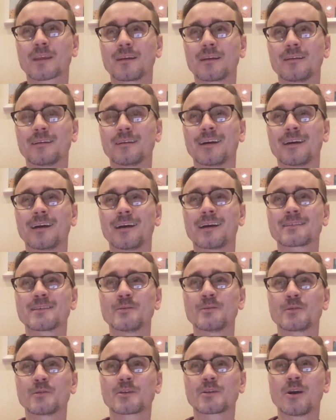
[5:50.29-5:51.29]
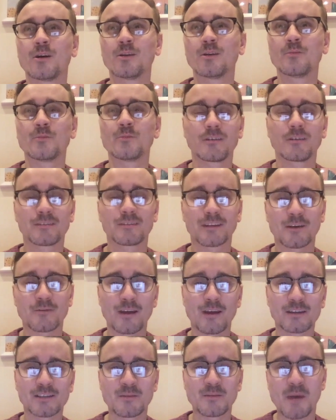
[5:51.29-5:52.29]
as they would call up north, like
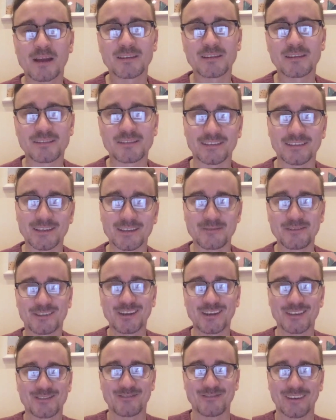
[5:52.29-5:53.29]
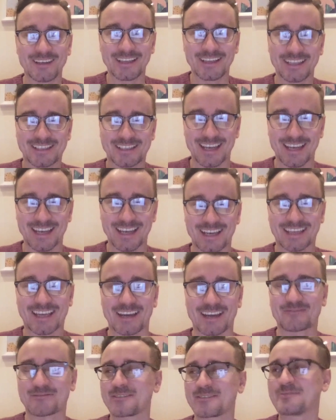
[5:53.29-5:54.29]
a raggy bastard. He would just really take
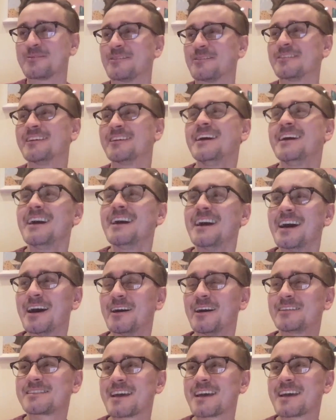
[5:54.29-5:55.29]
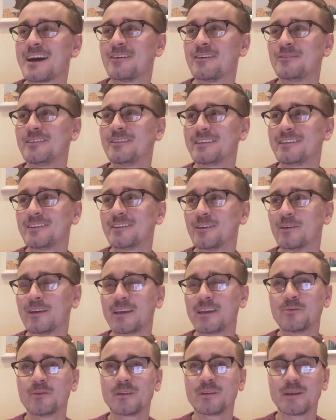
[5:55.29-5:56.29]
everyone down, and
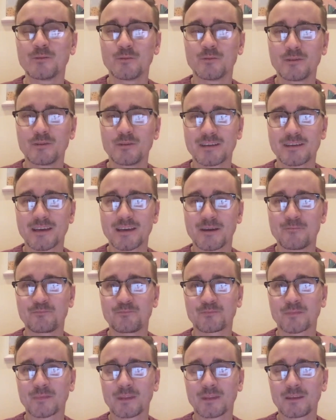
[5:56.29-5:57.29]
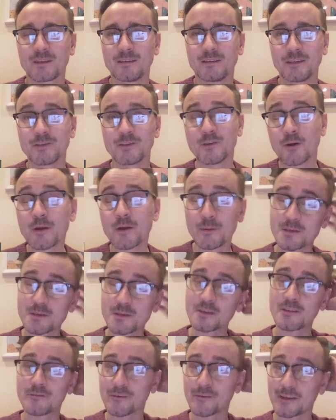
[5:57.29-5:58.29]
he would you'd know he was
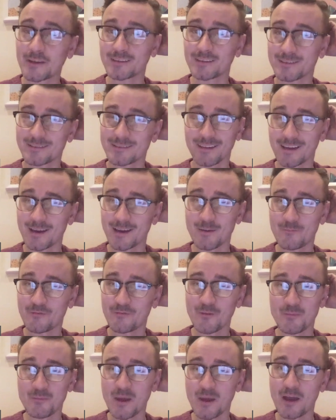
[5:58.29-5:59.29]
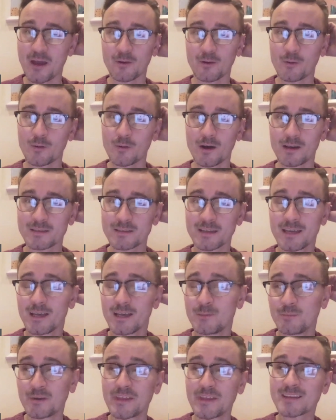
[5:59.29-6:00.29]
on the field for better or worse.
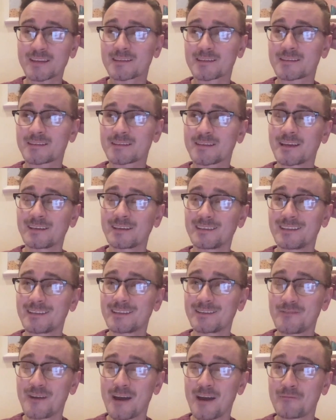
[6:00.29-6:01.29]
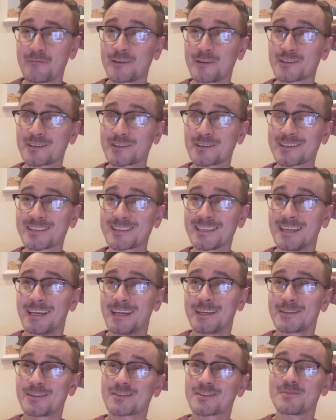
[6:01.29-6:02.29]
But that's the thing, that Rafa just
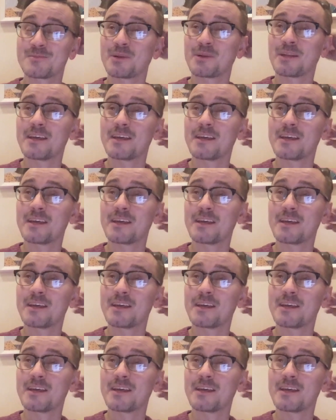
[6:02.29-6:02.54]
doesn't